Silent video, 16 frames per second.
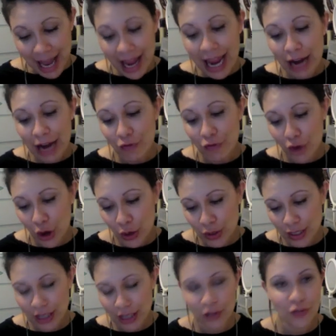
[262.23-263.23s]
and Rose
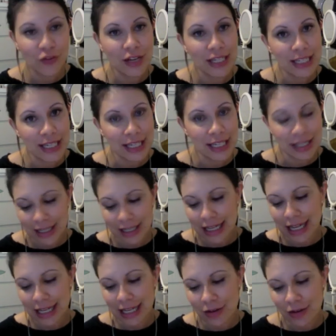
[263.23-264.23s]
Confetti.
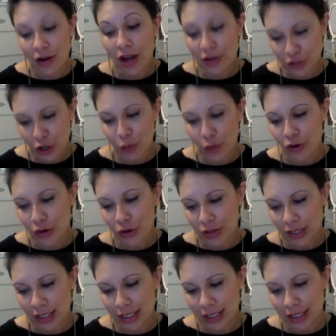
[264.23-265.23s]
There are soap
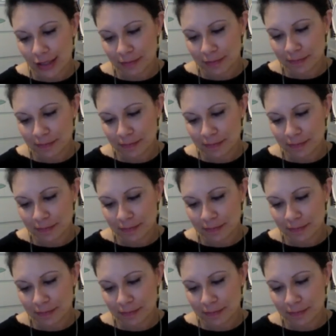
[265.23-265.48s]
roses.